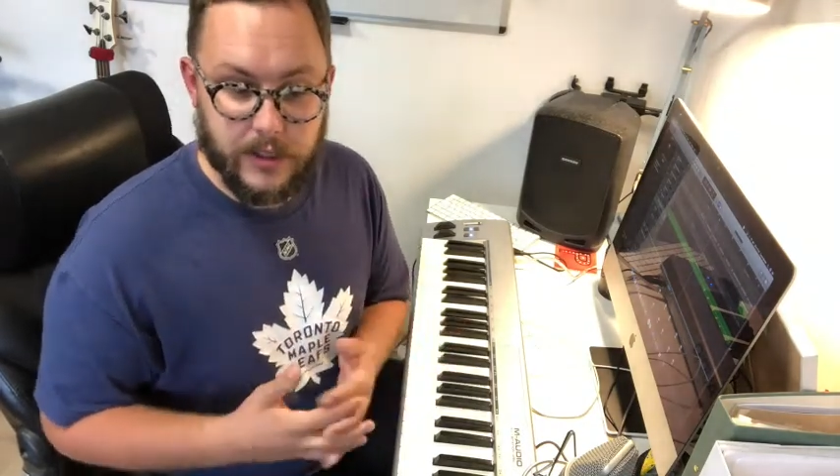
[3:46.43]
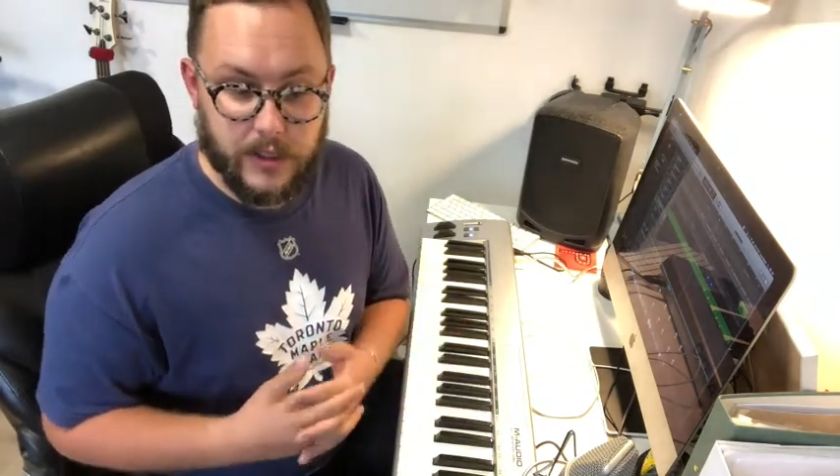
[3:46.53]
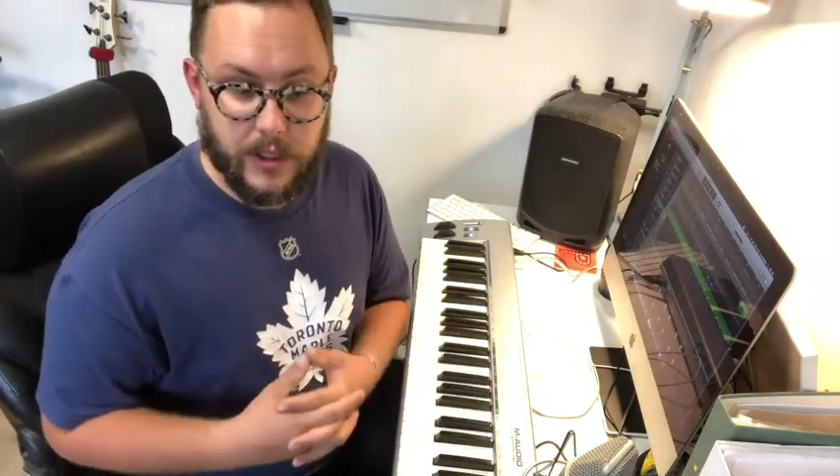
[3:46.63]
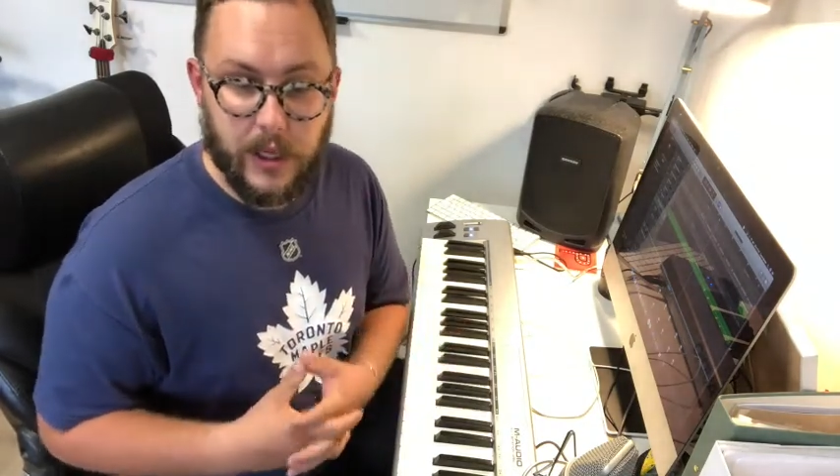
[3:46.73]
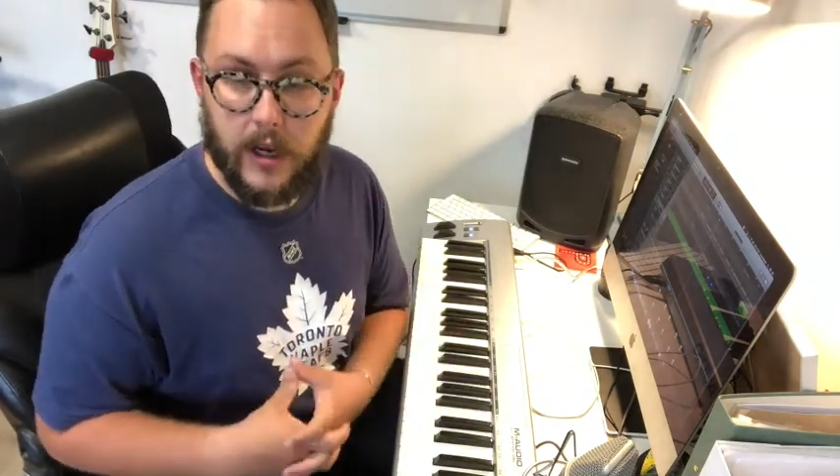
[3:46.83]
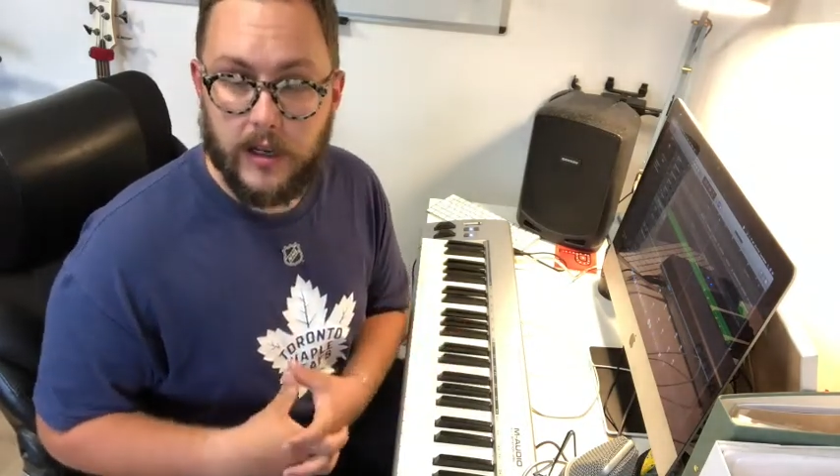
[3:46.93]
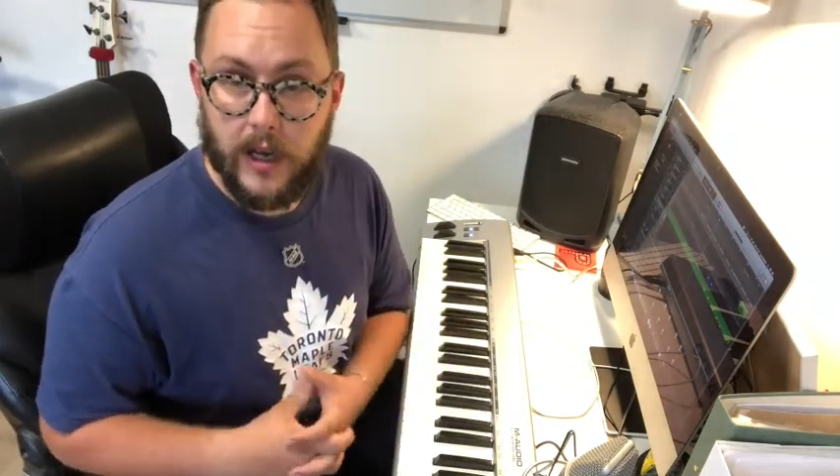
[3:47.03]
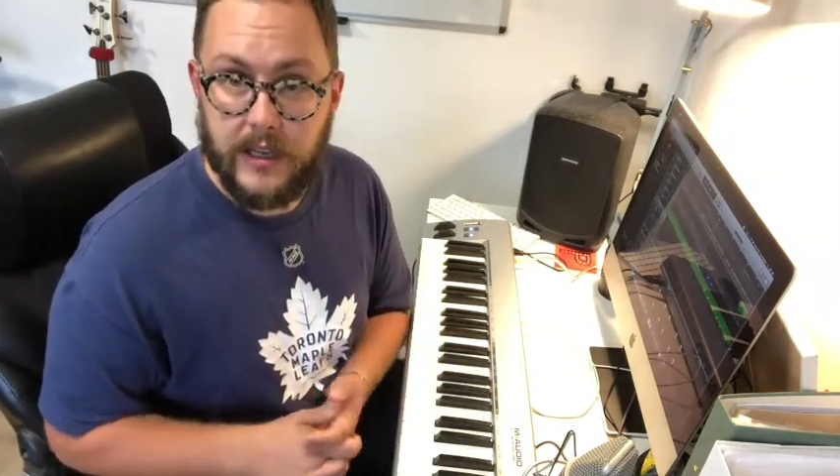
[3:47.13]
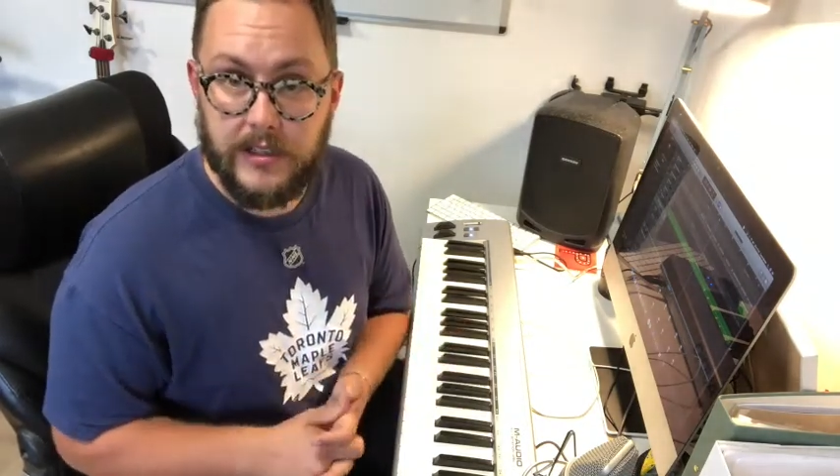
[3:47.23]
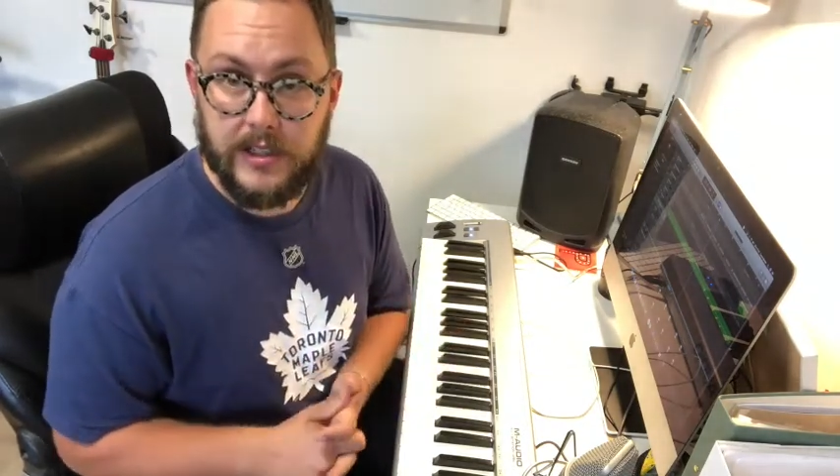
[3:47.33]

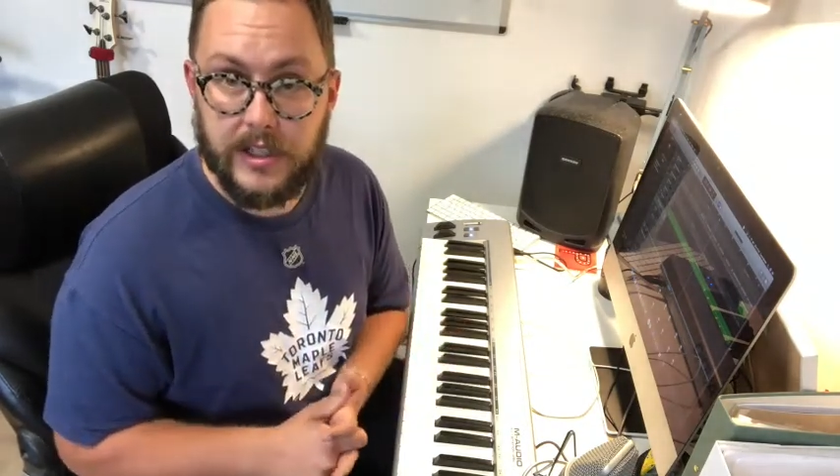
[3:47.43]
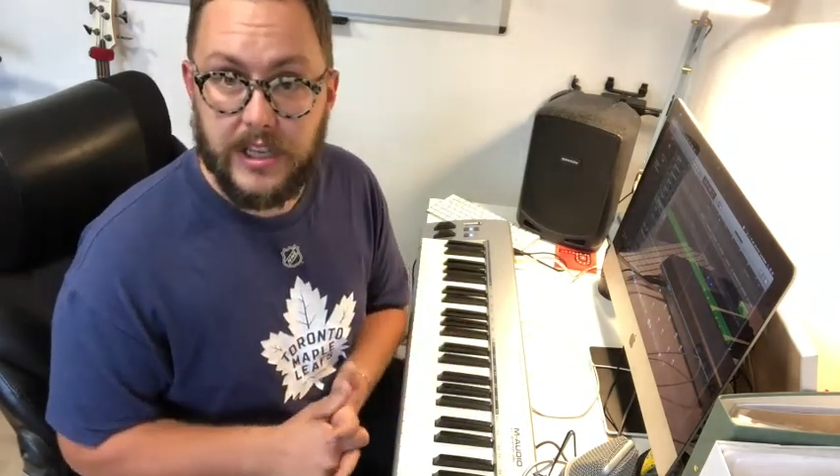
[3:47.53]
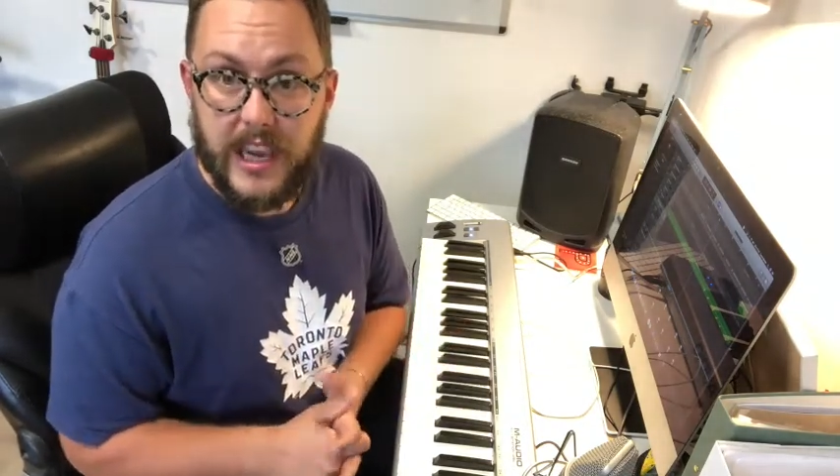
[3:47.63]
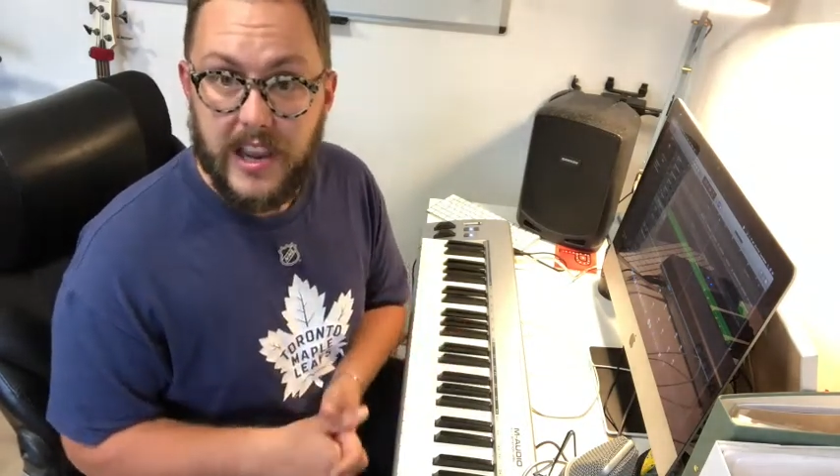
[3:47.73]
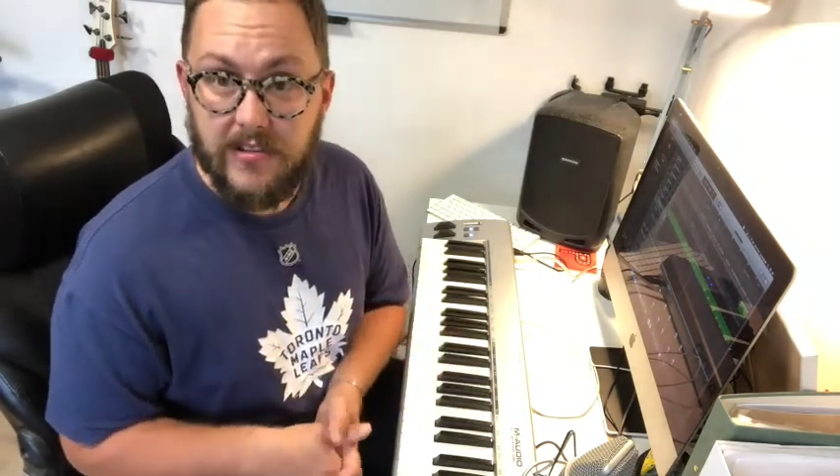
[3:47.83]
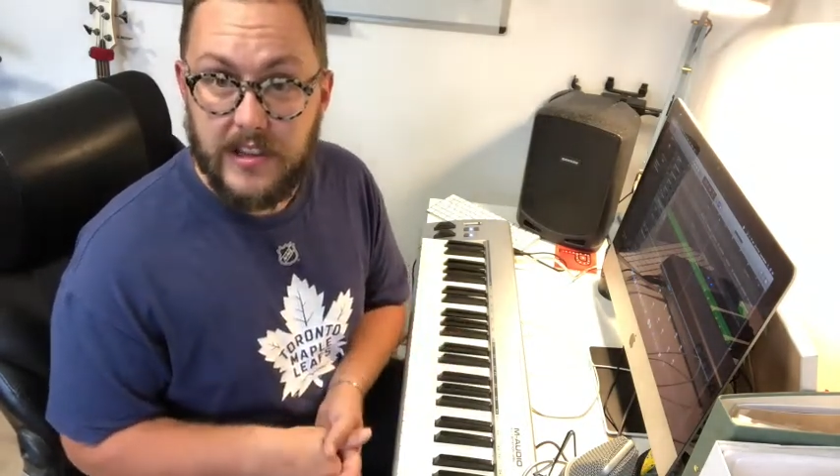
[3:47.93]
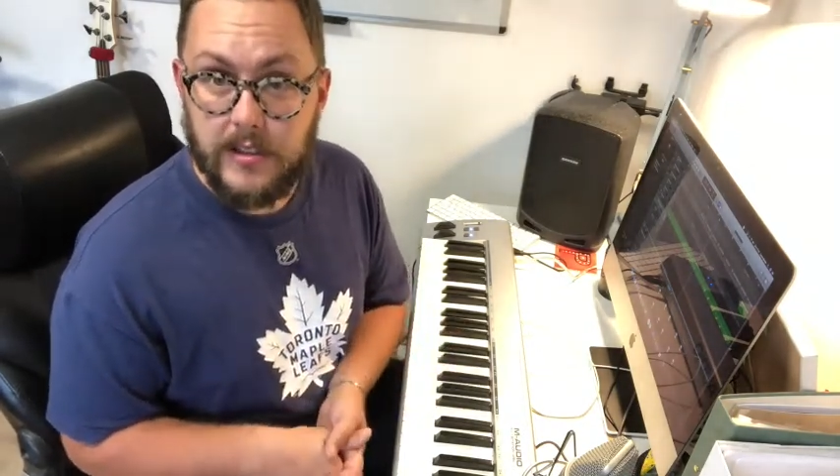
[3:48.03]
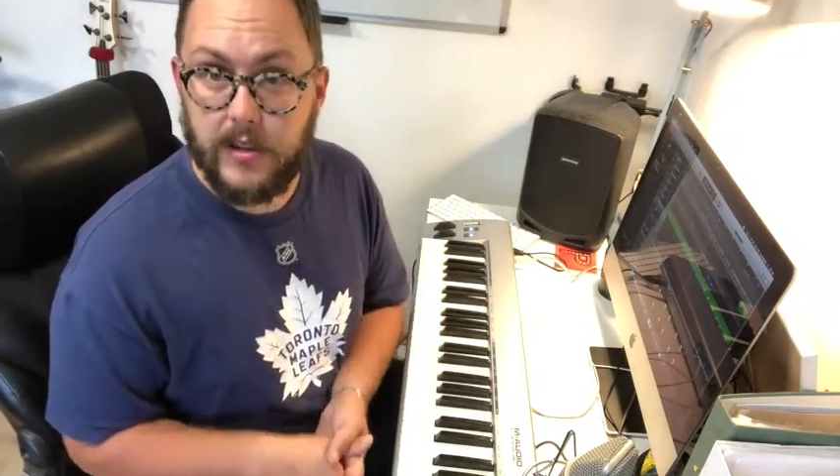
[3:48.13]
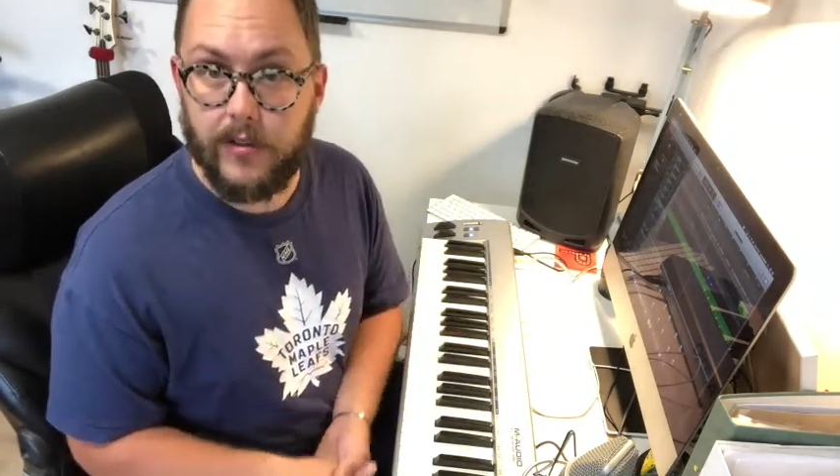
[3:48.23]
Shikari,